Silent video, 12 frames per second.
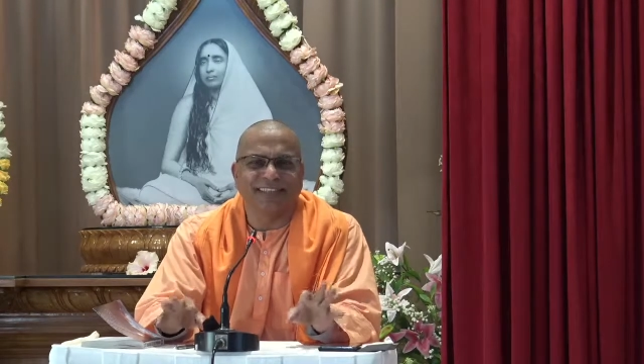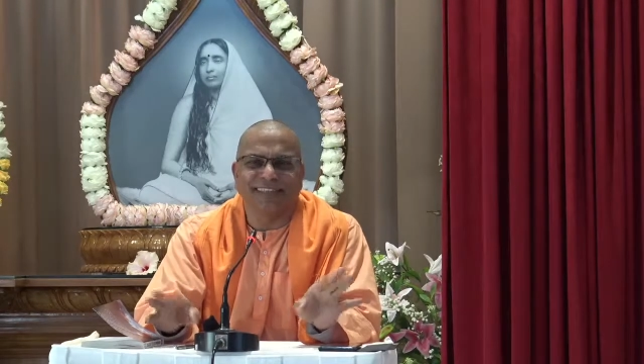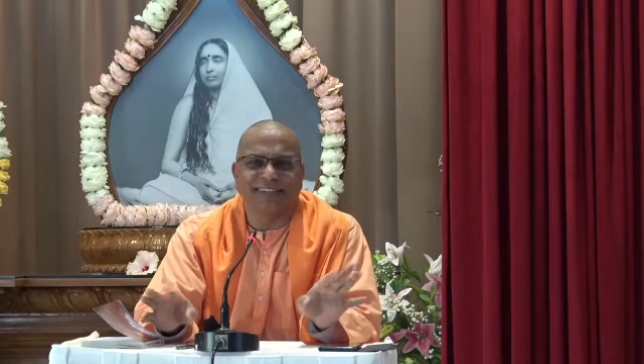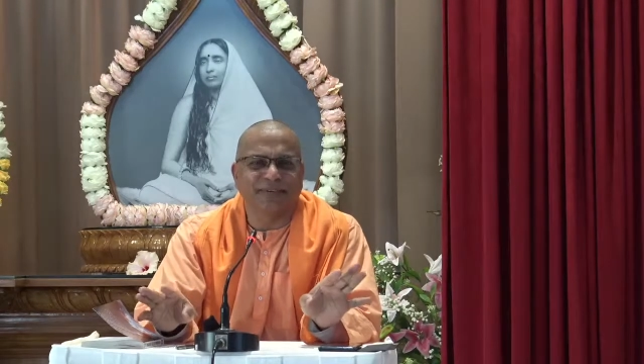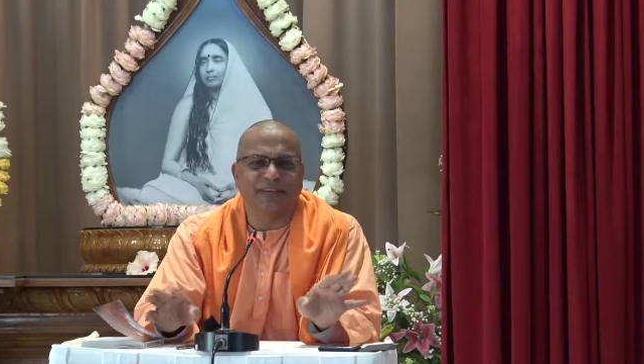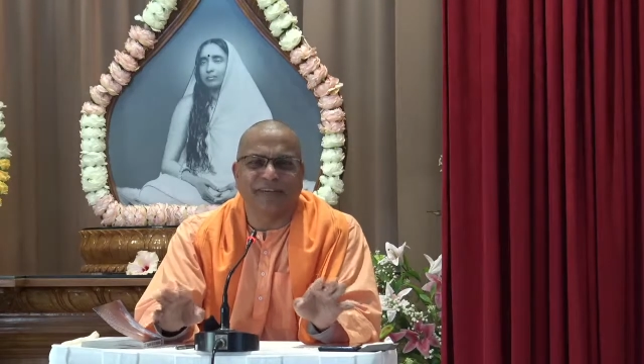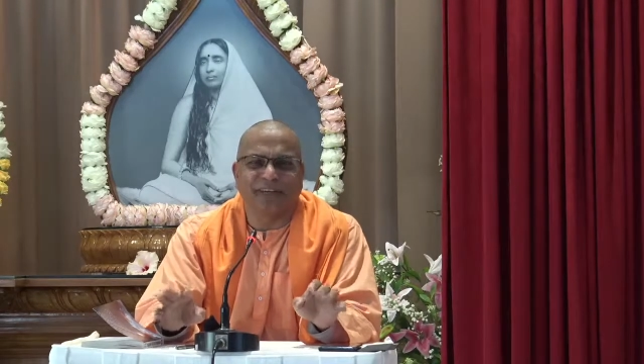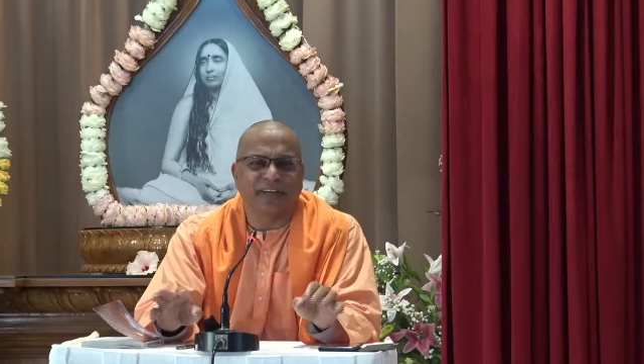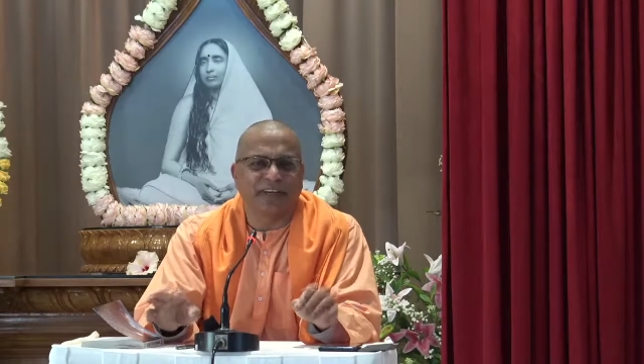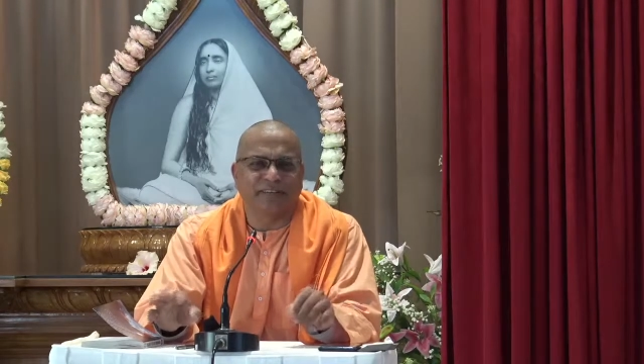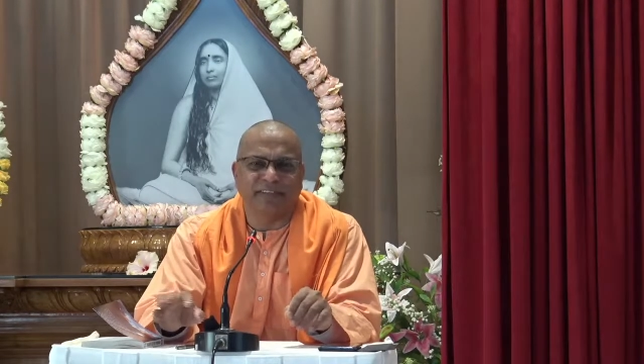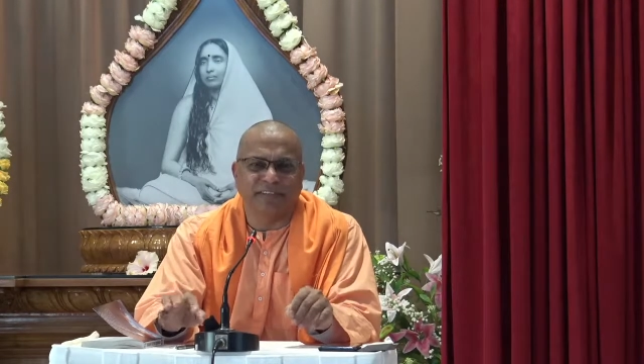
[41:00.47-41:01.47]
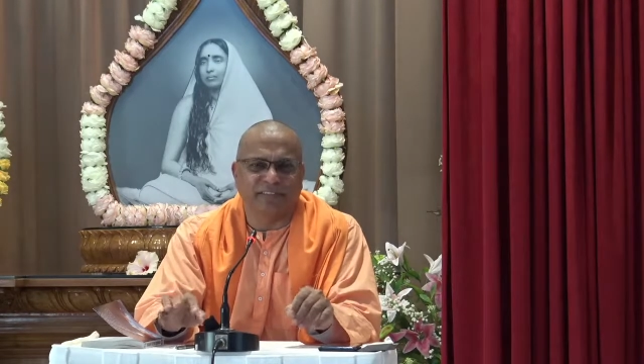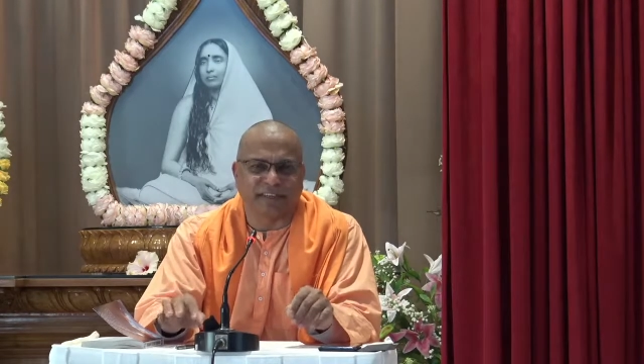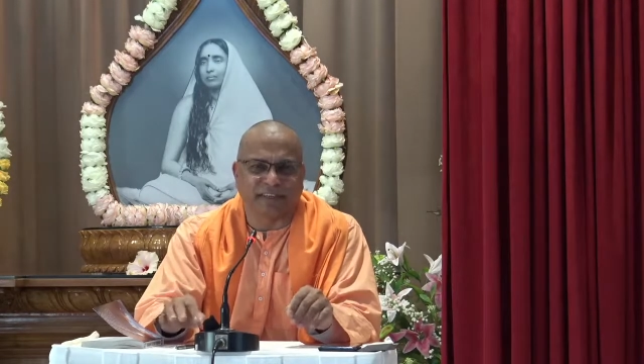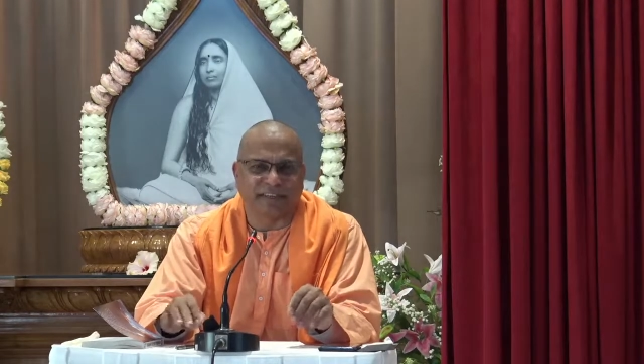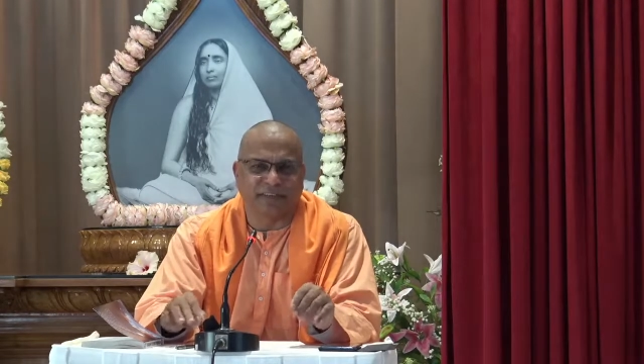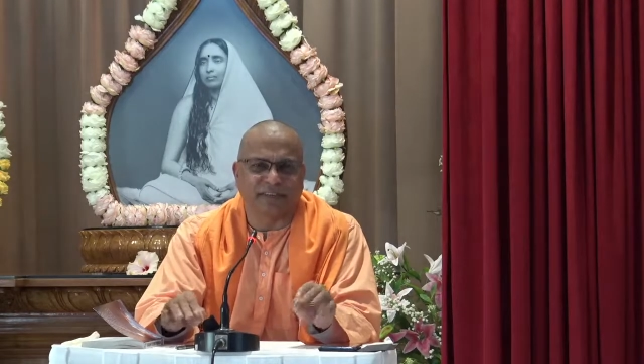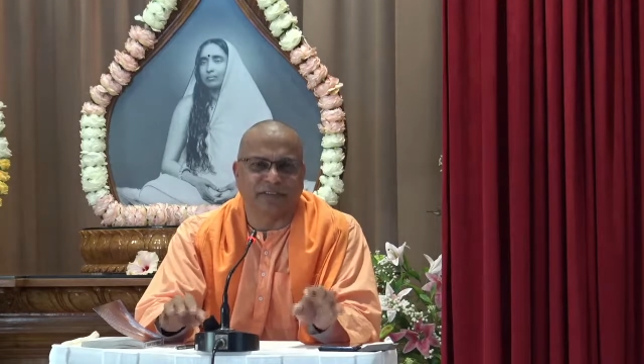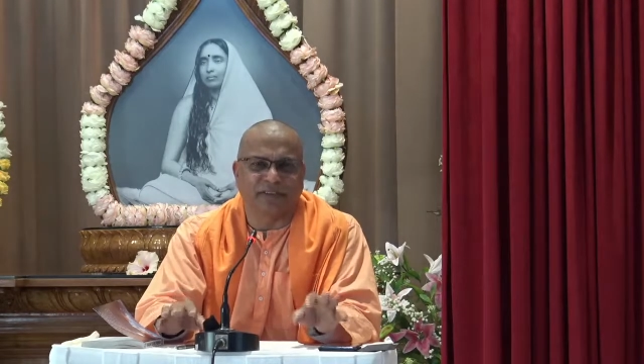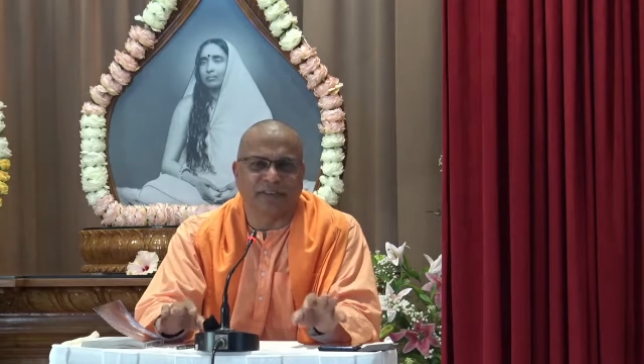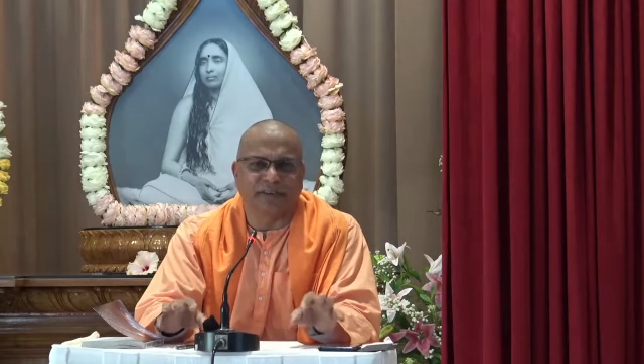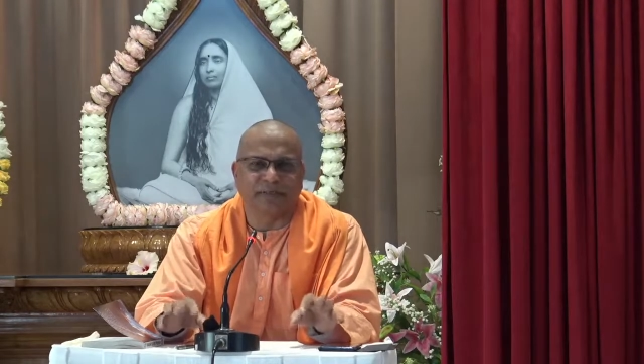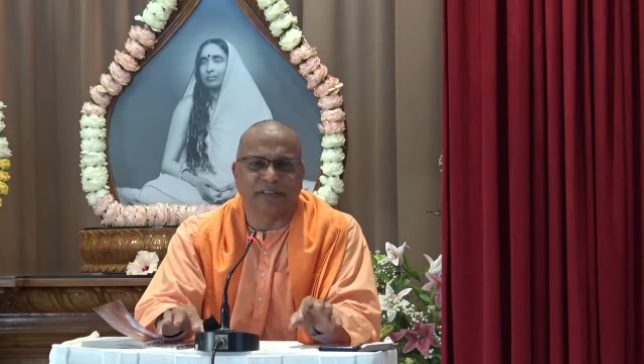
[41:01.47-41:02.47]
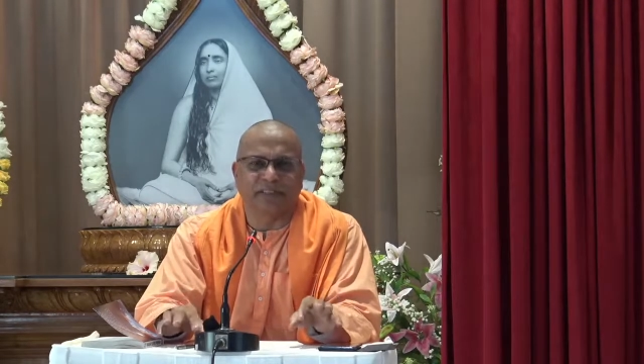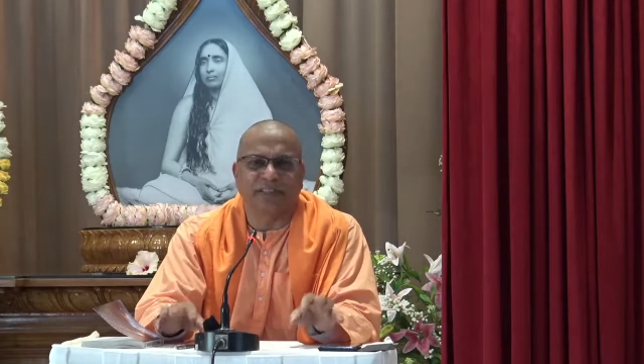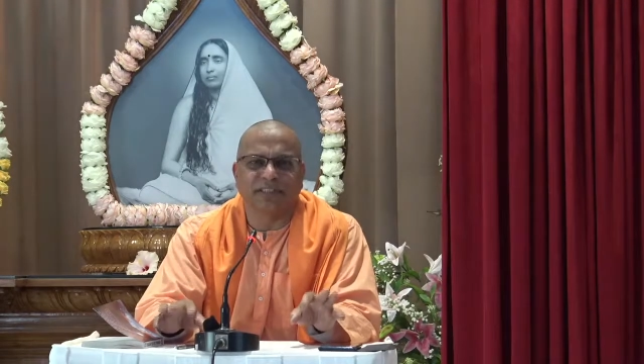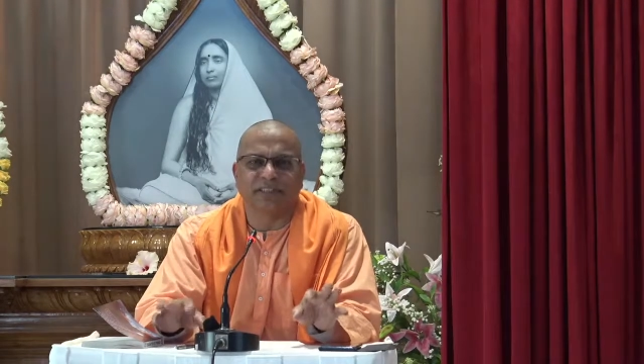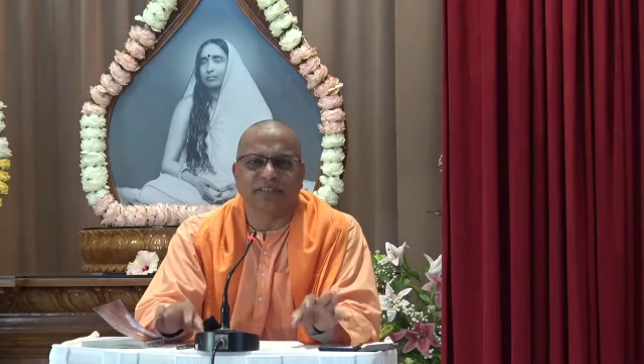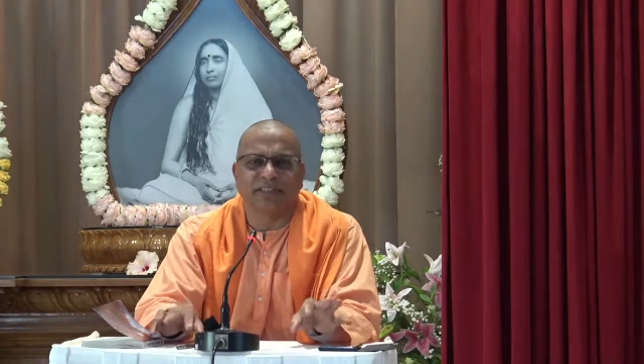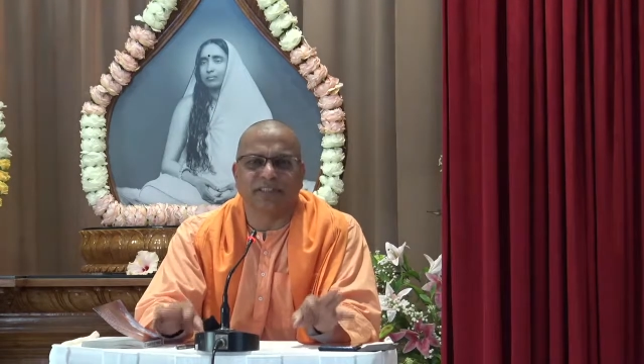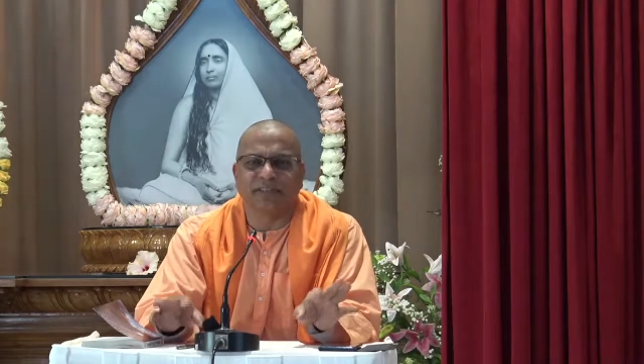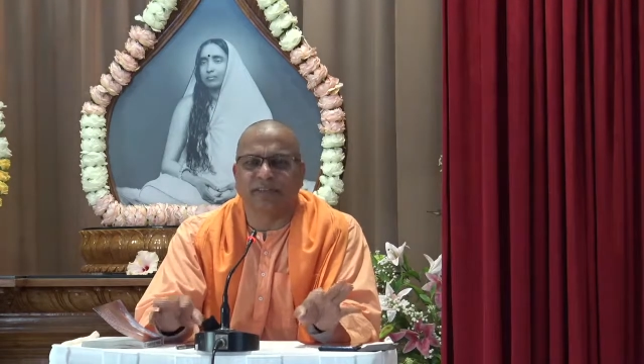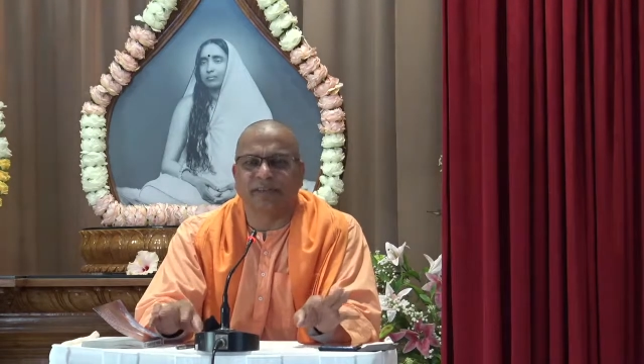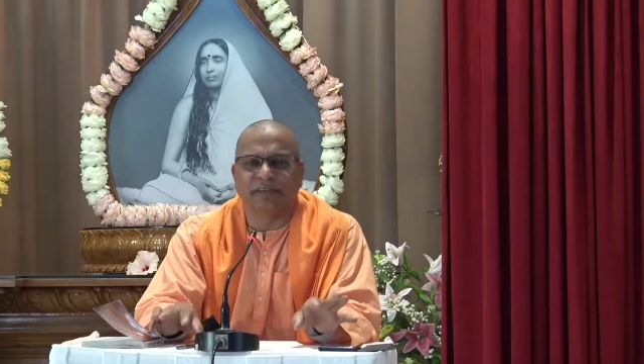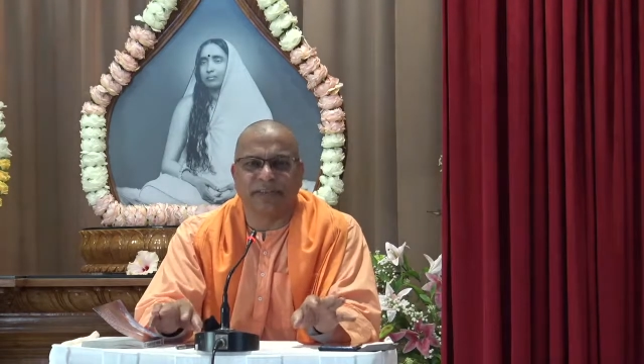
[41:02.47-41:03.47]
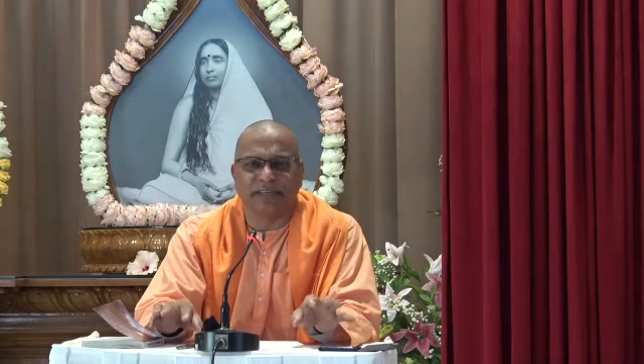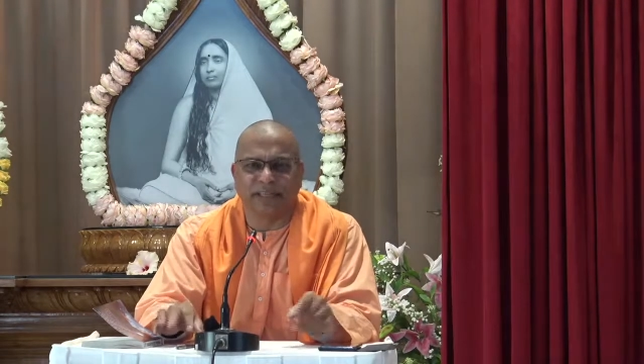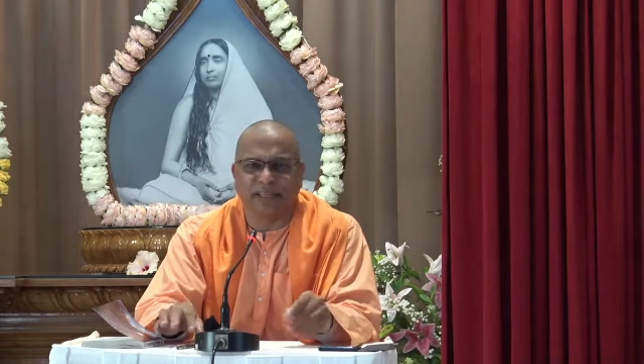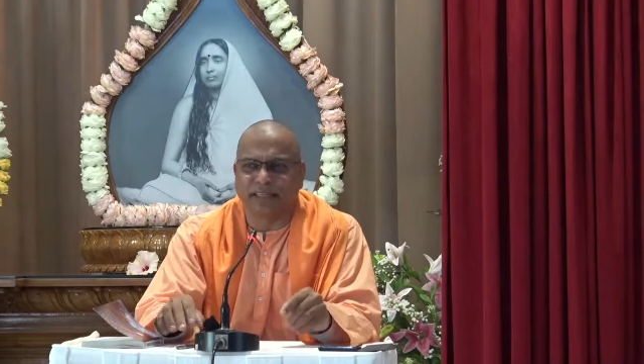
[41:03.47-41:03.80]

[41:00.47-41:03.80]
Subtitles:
it will not have an effect on them. It is just not ready.